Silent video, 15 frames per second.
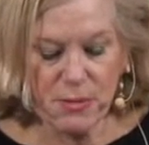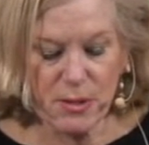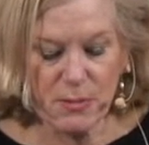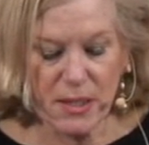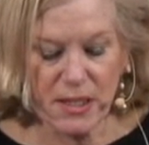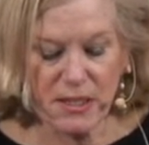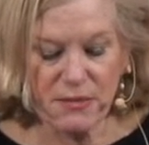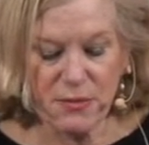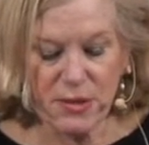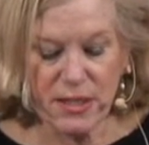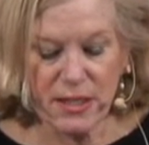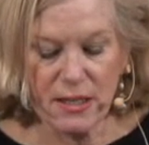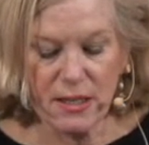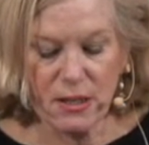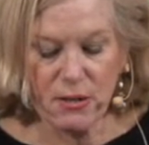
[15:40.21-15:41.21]
responsive
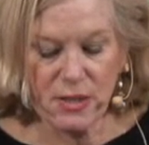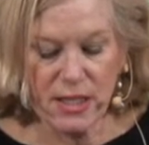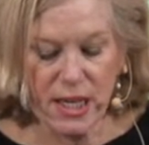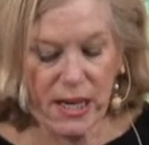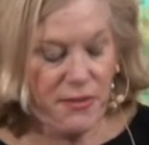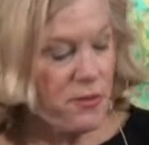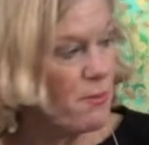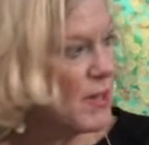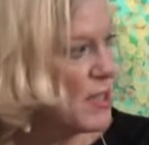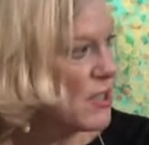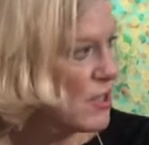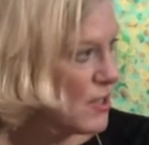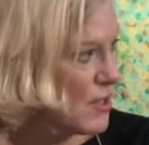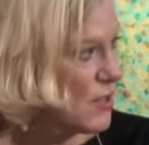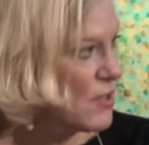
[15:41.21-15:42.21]
reading, closing
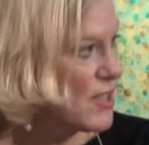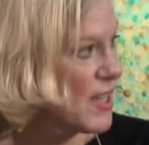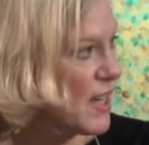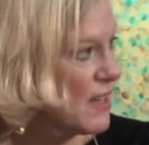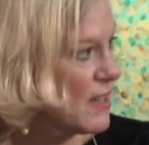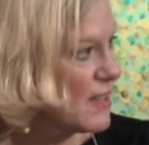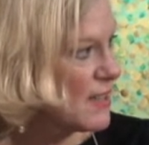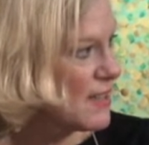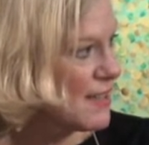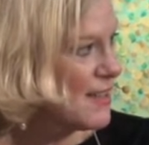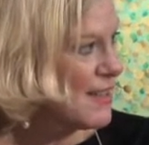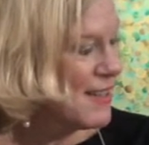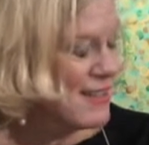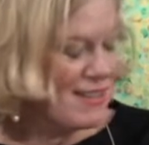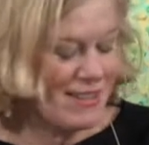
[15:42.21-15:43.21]
affirmation, and your talents
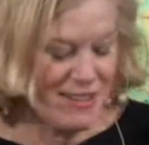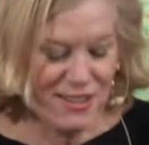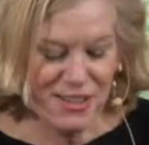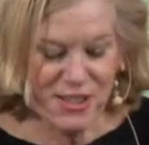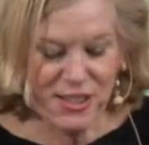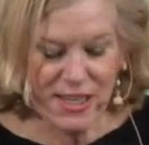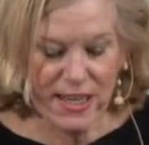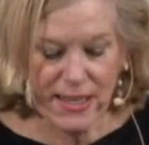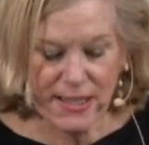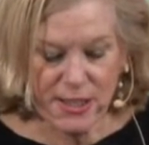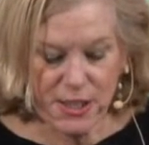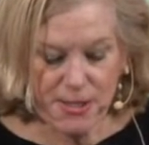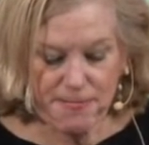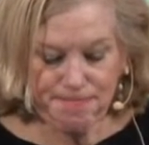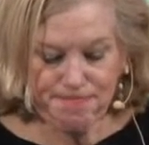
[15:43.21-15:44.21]
on
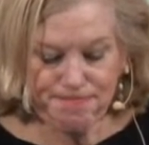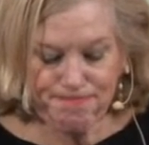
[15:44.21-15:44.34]
stage.